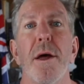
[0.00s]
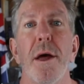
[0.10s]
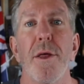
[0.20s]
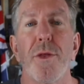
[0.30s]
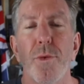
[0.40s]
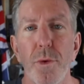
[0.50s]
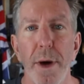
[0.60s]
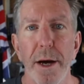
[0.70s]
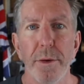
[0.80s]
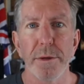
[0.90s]

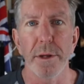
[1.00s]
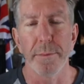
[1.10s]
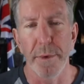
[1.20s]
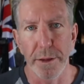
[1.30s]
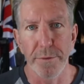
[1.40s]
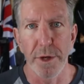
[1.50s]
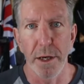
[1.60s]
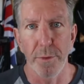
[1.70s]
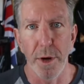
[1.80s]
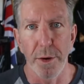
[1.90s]
throughout the month of
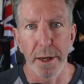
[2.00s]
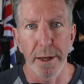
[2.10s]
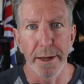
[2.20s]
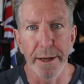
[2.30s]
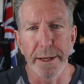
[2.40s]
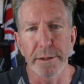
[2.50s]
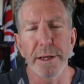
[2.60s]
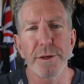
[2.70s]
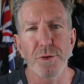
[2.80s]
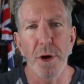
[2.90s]
January. It's a
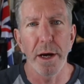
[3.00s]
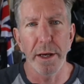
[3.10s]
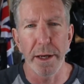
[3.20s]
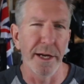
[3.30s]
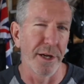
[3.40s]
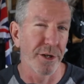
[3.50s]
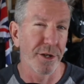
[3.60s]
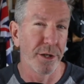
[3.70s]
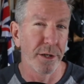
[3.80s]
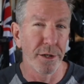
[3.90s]

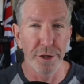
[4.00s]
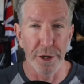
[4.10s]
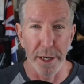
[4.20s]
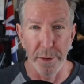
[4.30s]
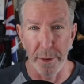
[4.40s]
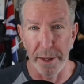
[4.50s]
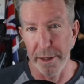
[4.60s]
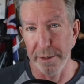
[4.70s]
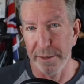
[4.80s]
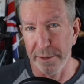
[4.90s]
dry-ish January,
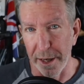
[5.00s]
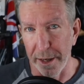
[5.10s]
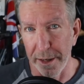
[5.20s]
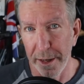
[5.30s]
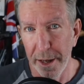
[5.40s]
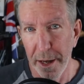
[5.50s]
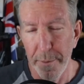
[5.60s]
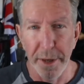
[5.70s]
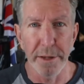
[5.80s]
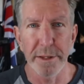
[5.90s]
let's say,
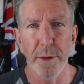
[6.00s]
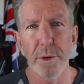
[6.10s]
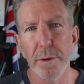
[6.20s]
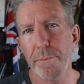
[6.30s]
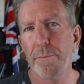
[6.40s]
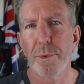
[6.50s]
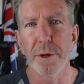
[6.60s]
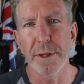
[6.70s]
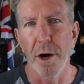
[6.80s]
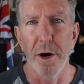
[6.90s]
because I will put
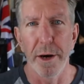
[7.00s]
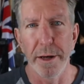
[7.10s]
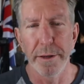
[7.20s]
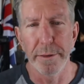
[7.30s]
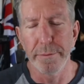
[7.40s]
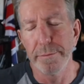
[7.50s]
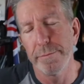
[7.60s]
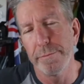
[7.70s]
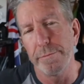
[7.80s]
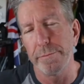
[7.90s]
the odd,
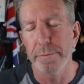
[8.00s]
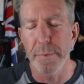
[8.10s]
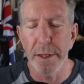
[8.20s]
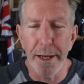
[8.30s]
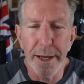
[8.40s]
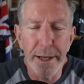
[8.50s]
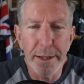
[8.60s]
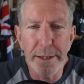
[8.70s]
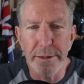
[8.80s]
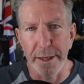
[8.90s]

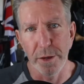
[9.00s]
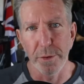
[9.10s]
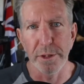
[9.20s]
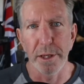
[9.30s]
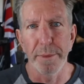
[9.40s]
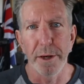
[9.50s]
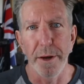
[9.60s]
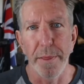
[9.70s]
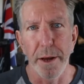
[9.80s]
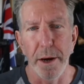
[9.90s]
let's say, interesting beer
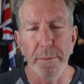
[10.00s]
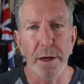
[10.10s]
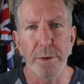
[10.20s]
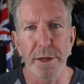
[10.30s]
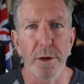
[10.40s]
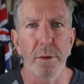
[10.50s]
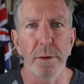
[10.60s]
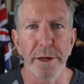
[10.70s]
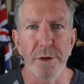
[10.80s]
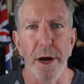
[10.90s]
in there. I'm not going
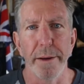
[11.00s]
totally dry.